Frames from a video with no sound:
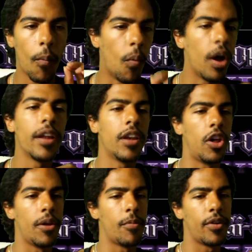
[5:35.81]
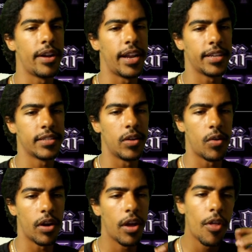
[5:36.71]
1 Lawnmower Next
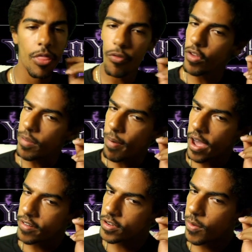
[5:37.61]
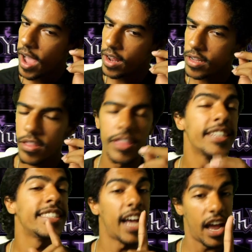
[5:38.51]
Door, 3 Pot of Dual
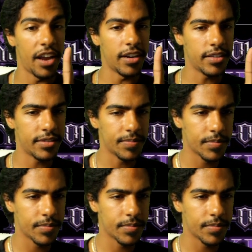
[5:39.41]
Desires,